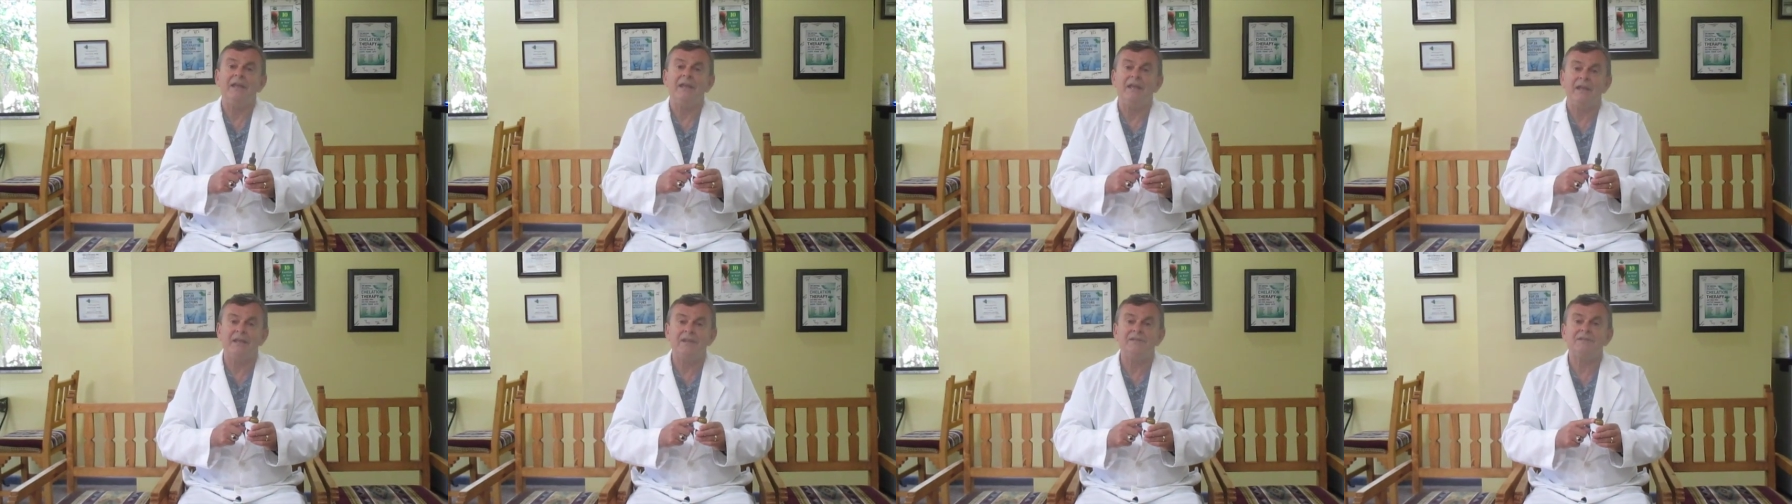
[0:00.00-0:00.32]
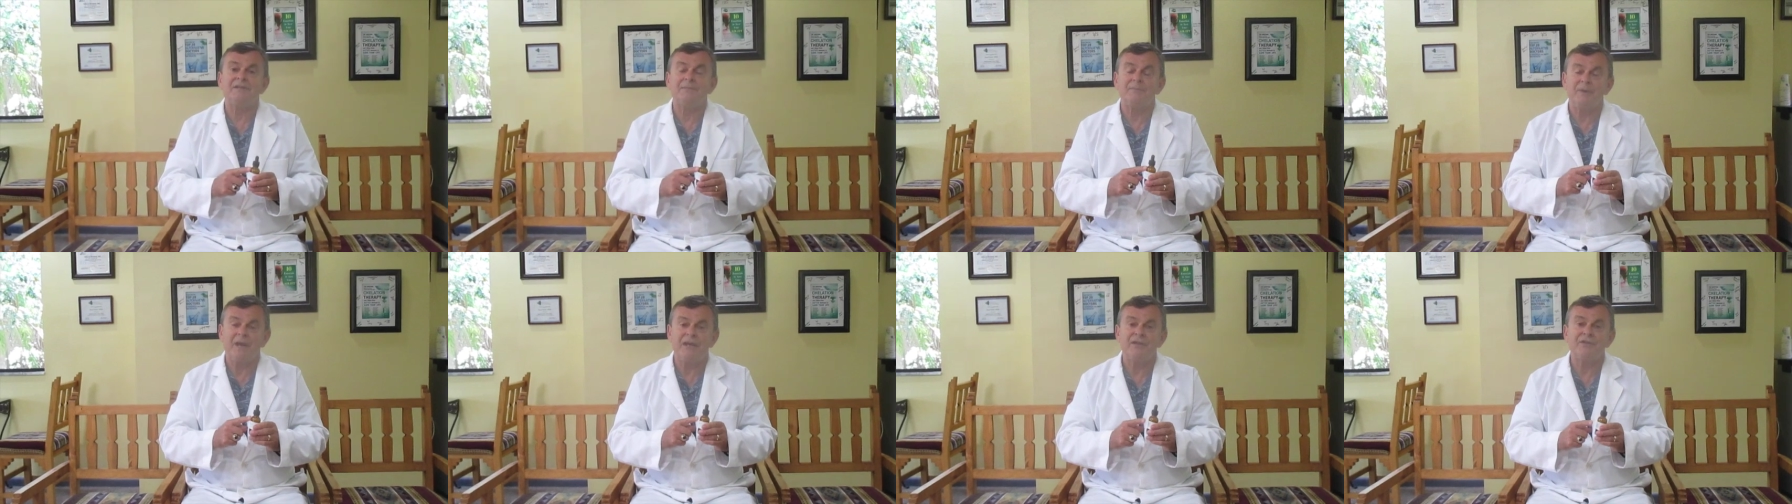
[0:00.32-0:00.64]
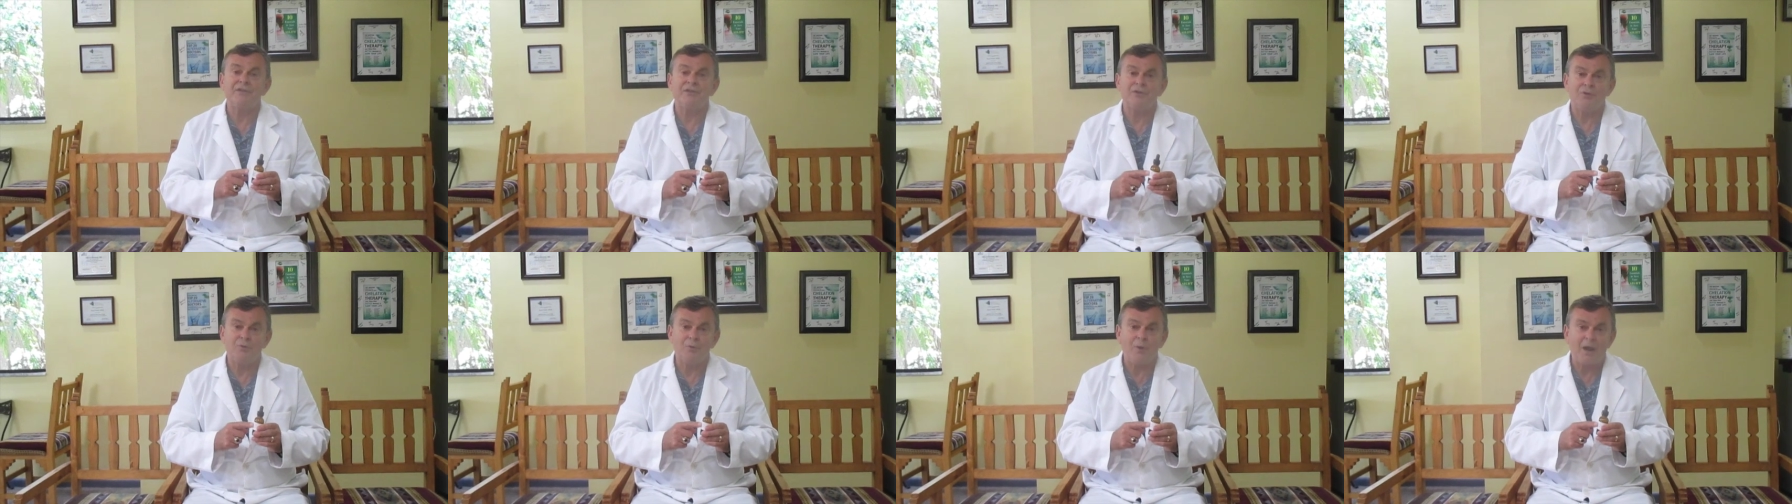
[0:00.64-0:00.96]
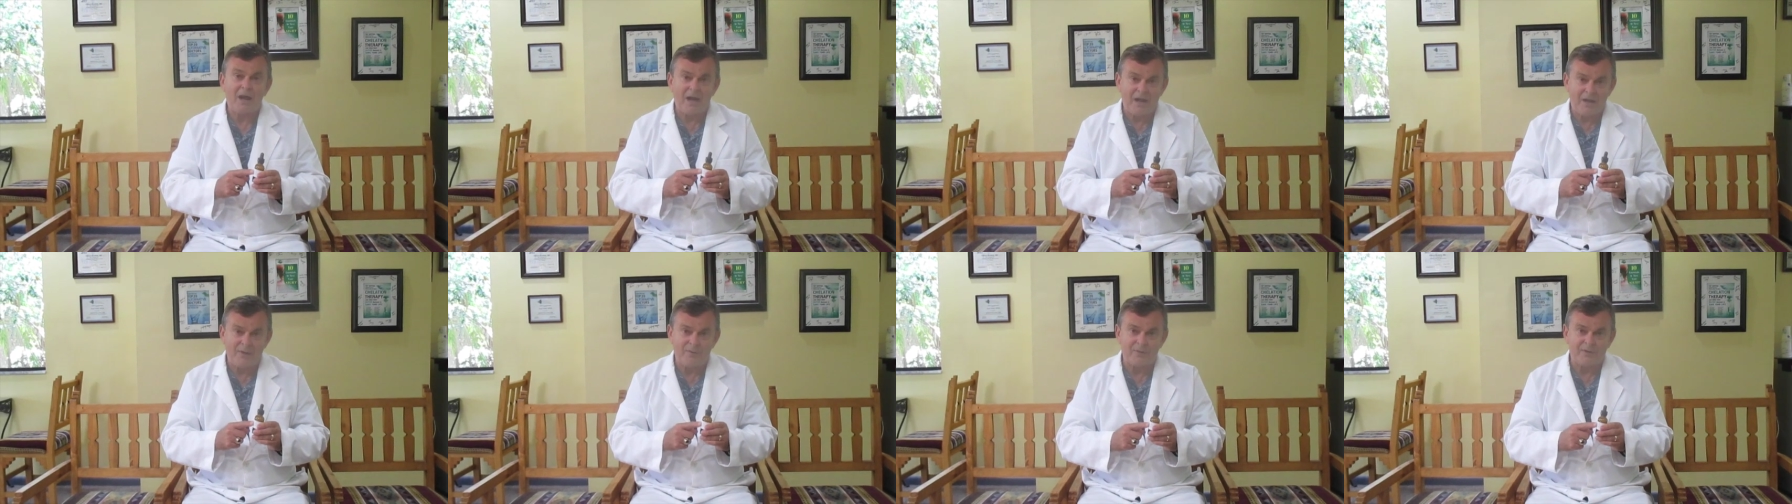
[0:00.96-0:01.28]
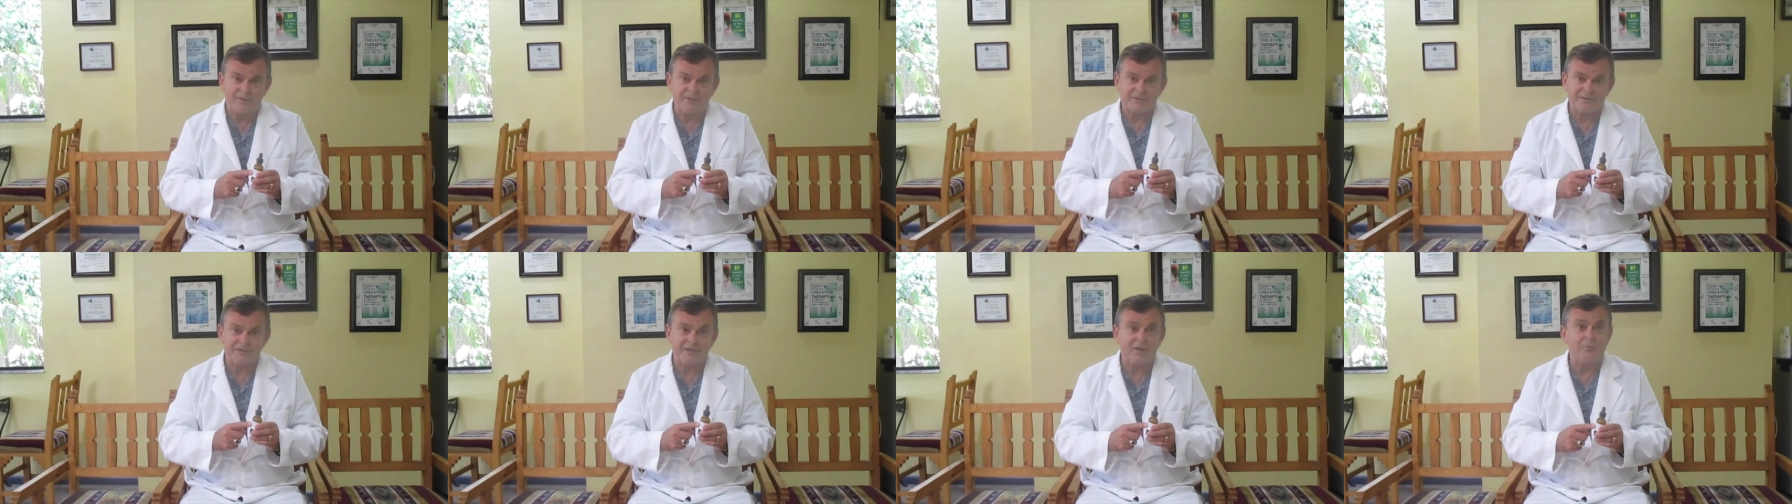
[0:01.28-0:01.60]
is about 2
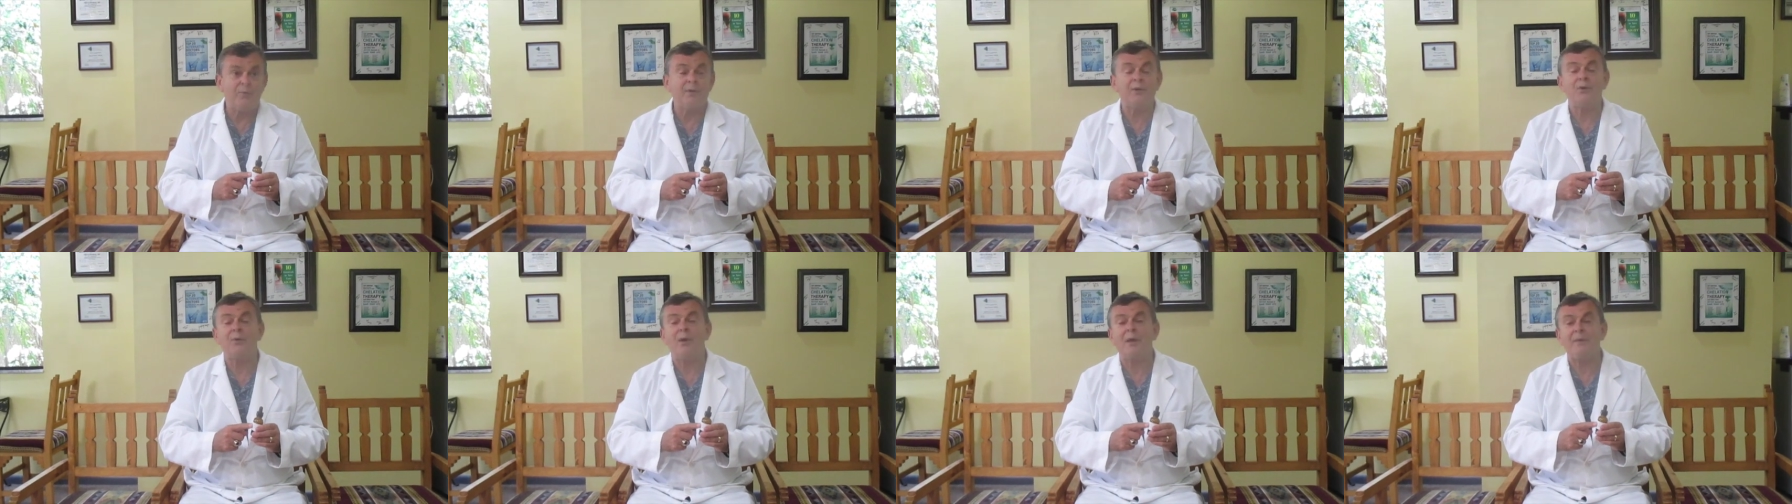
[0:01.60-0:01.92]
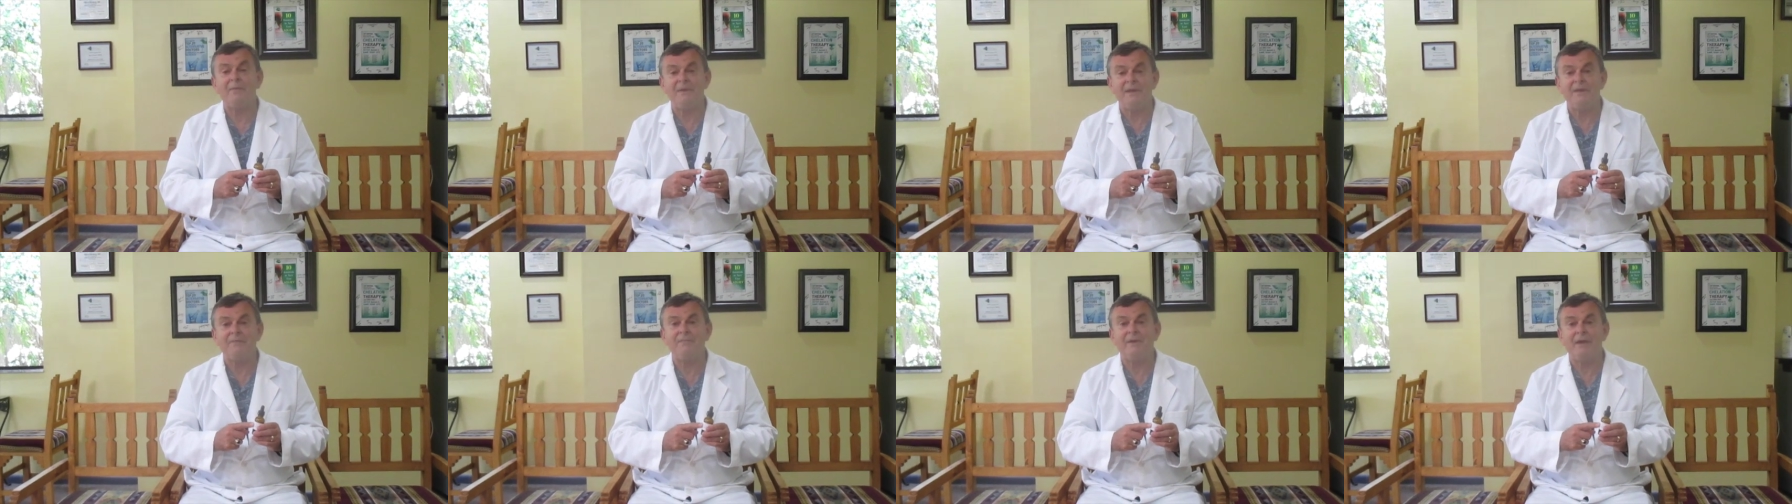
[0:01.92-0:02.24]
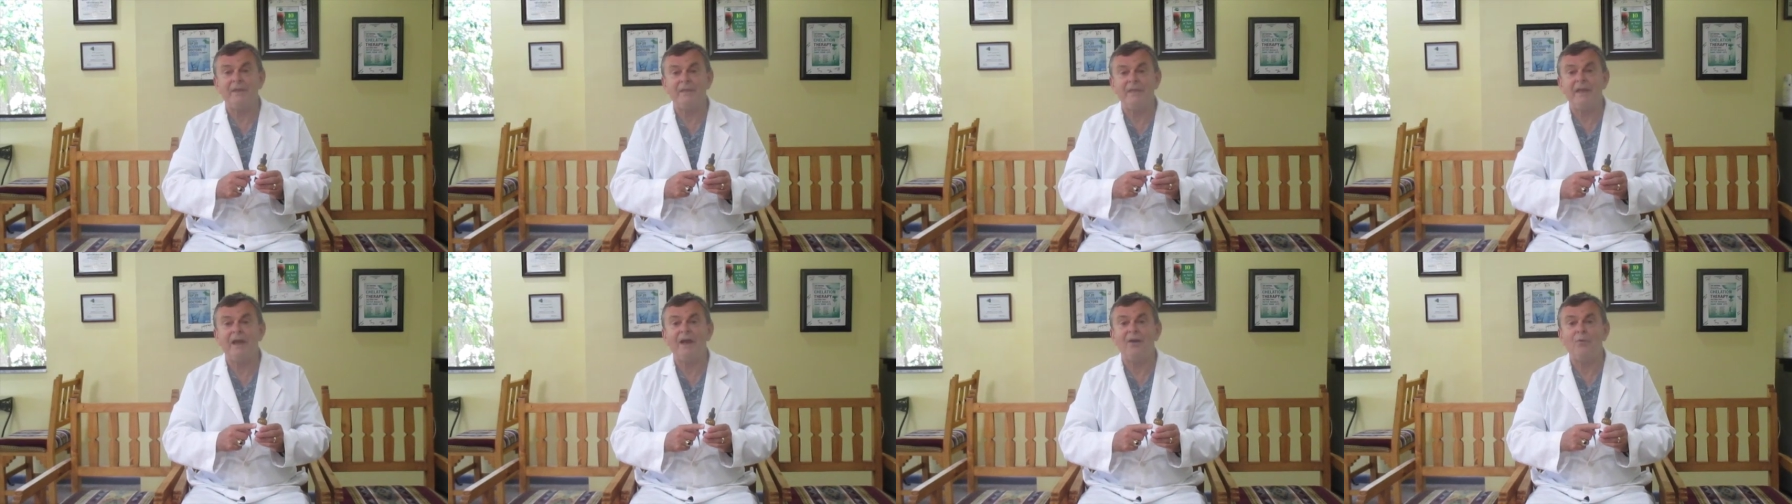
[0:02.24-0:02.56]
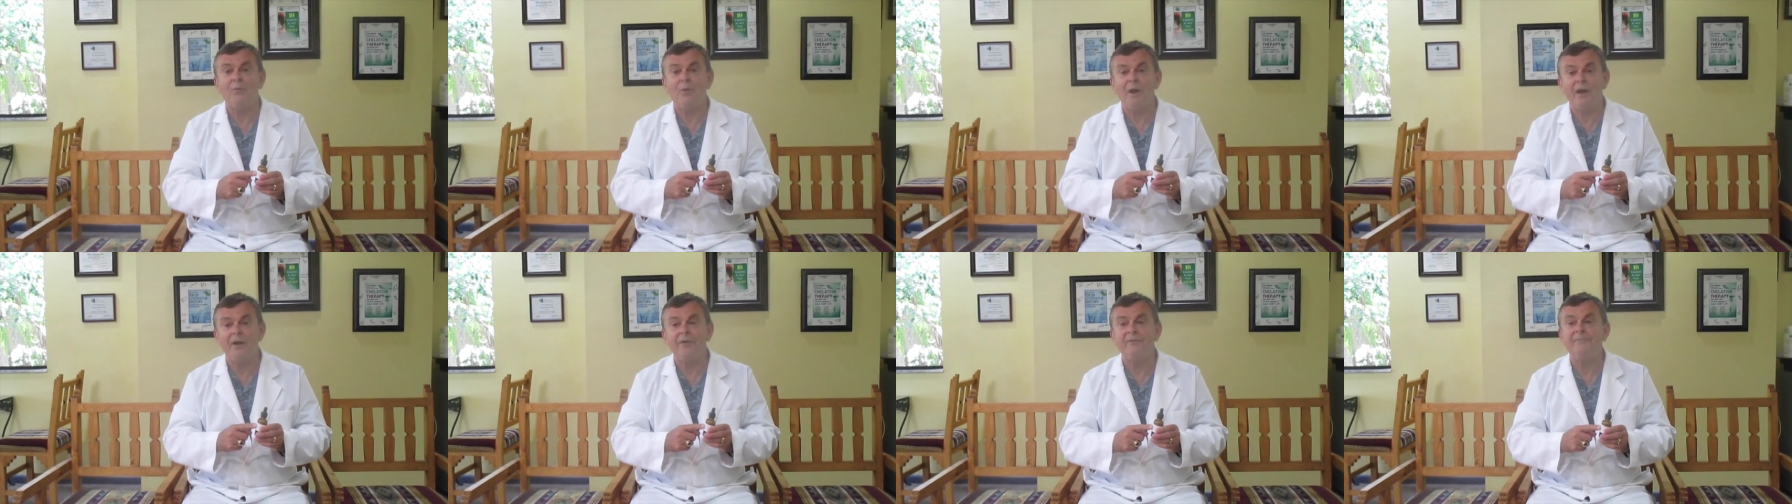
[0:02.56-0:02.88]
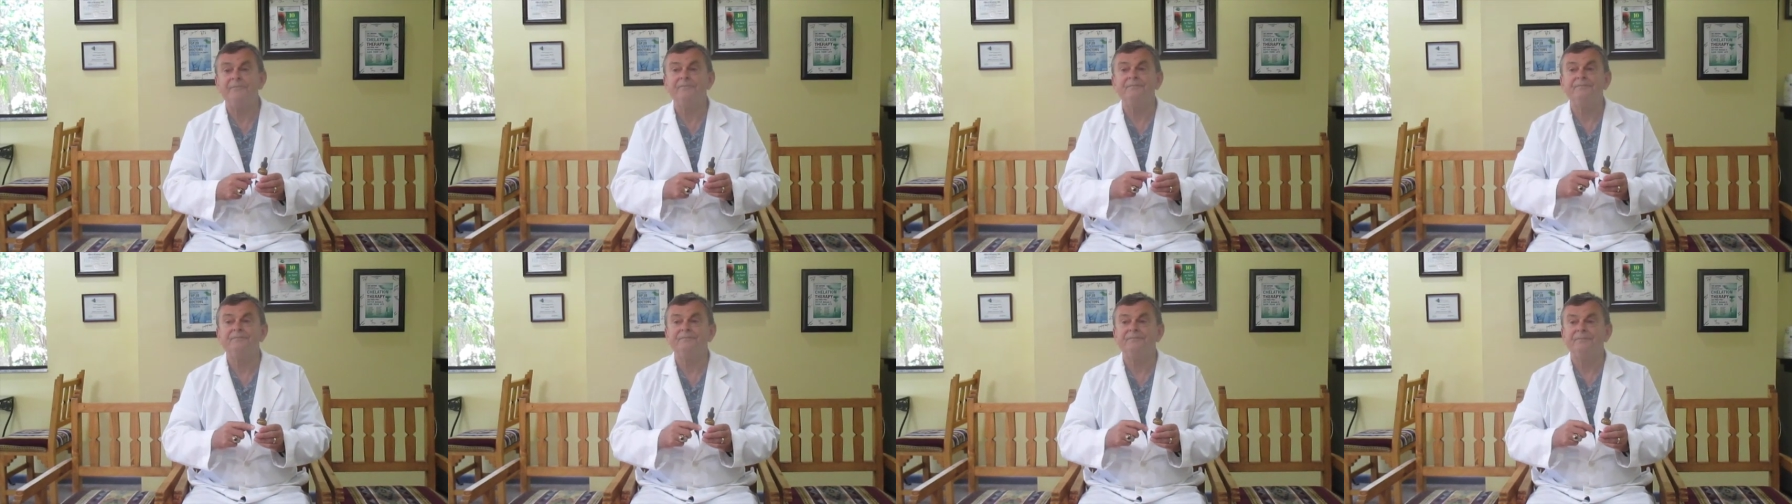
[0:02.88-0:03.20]
hours. Now, what do I mean by that?
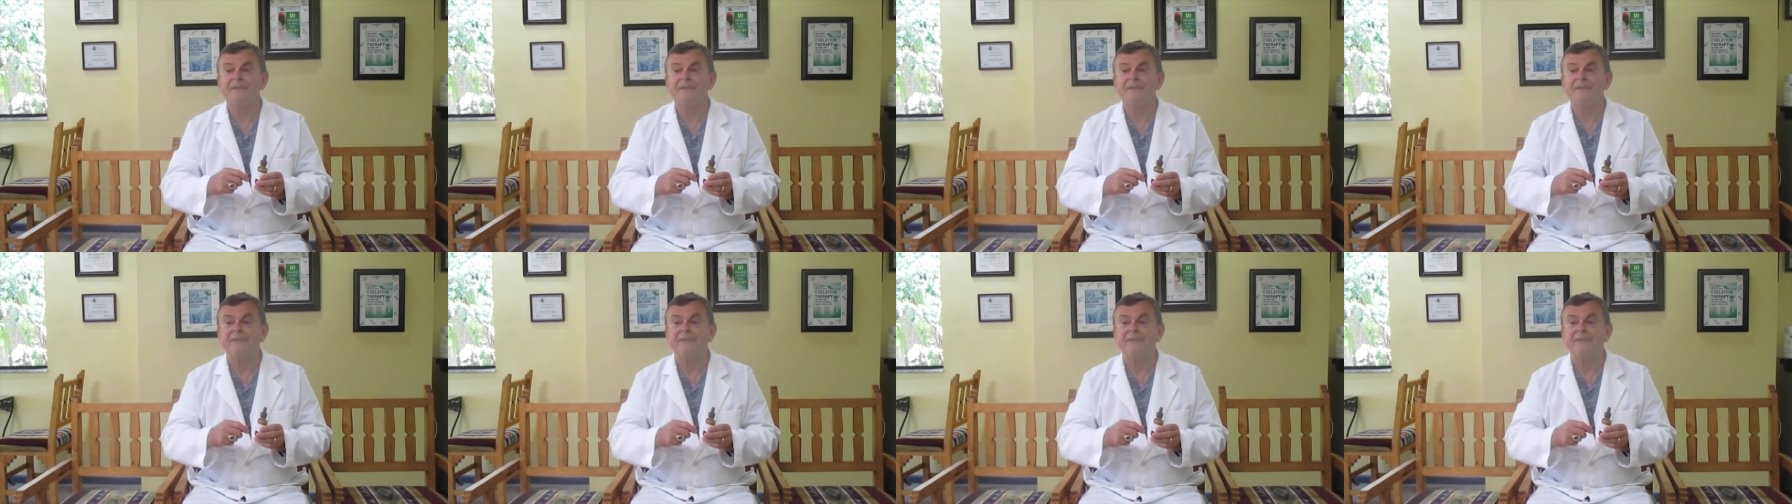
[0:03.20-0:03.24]
Well,